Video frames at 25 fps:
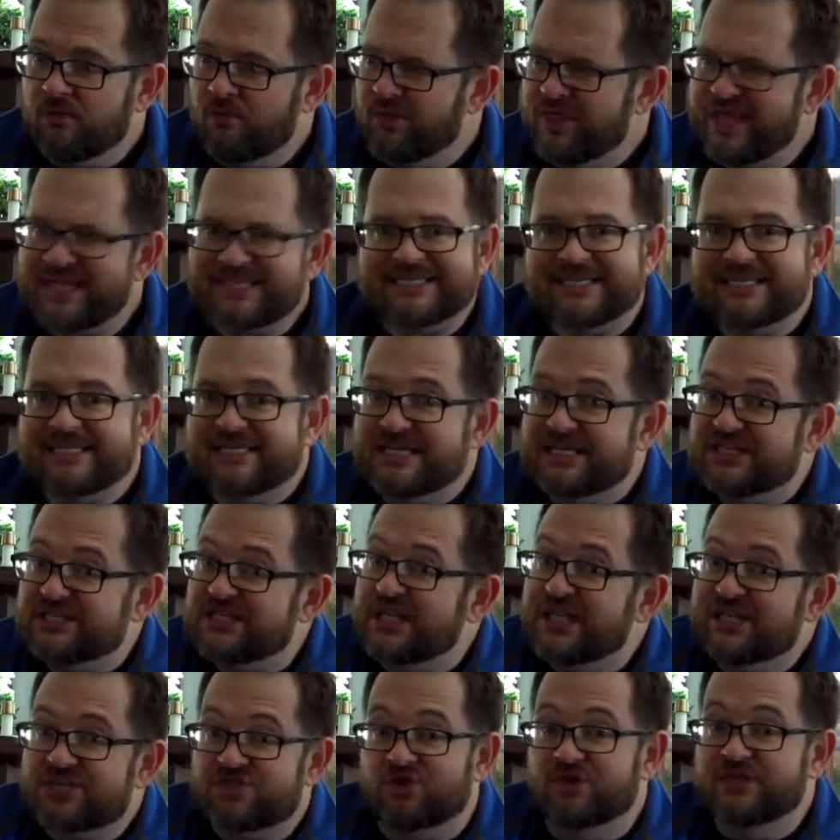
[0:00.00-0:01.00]
Well, that's an
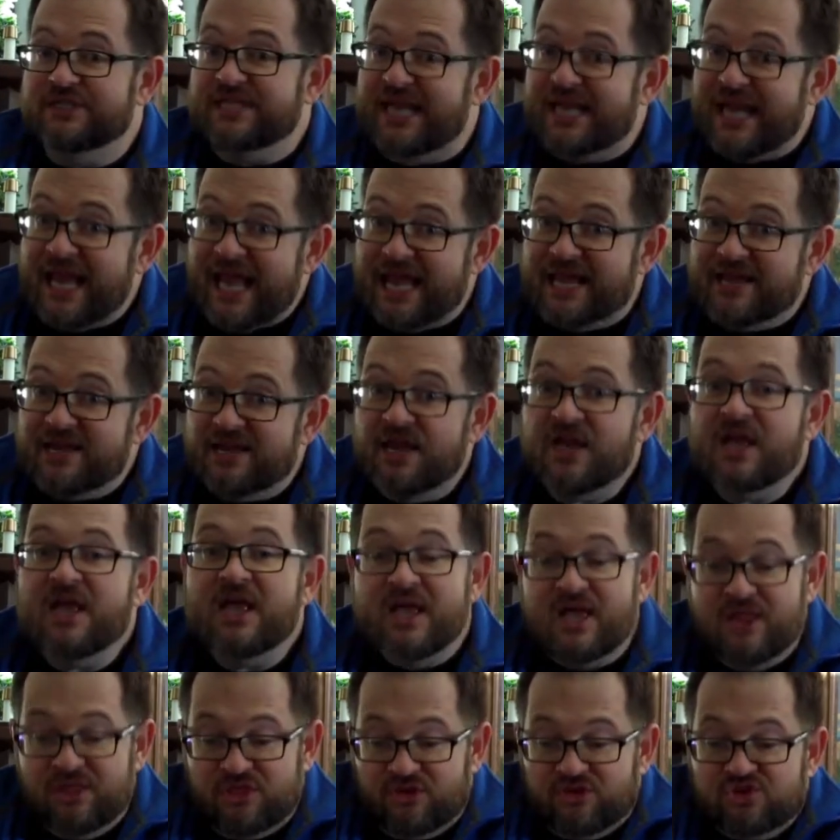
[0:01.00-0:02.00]
intellectual dead end.
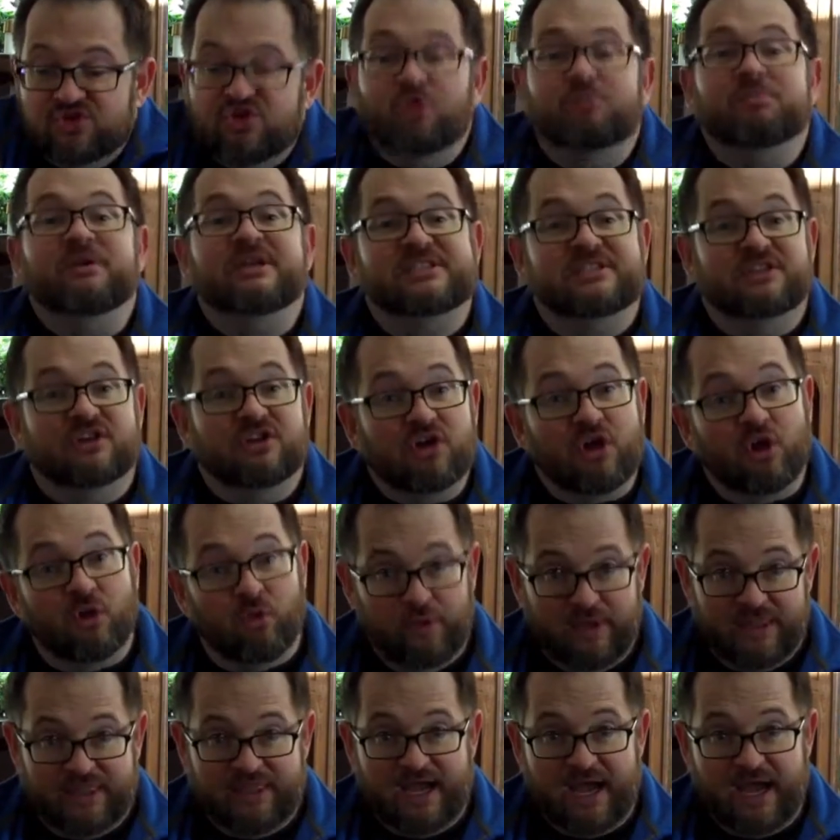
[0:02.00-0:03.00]
There's no place to
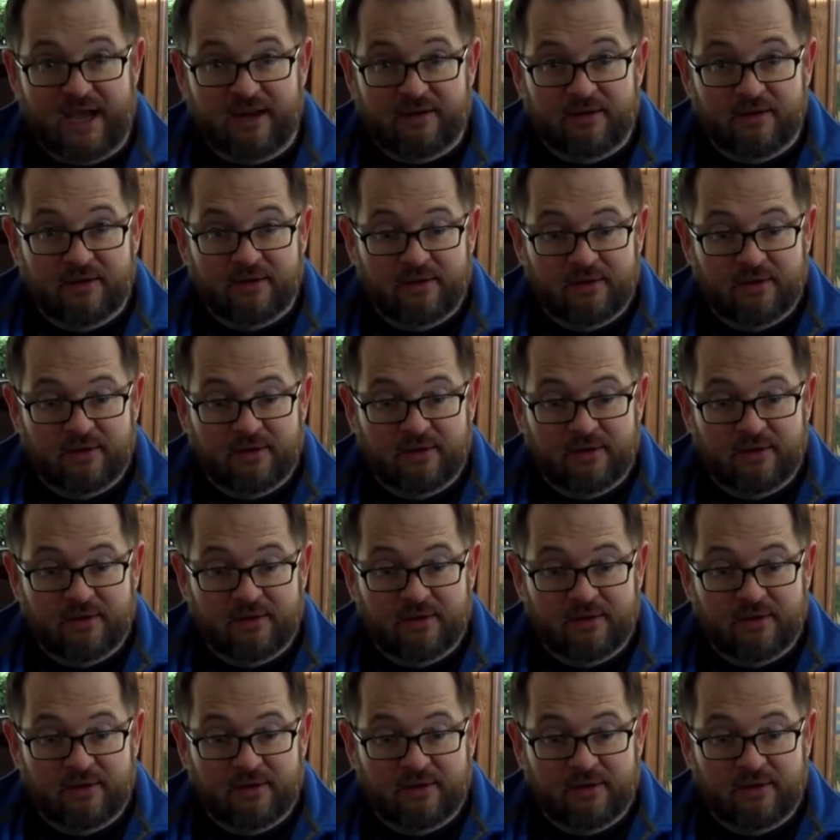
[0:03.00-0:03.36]
go with that.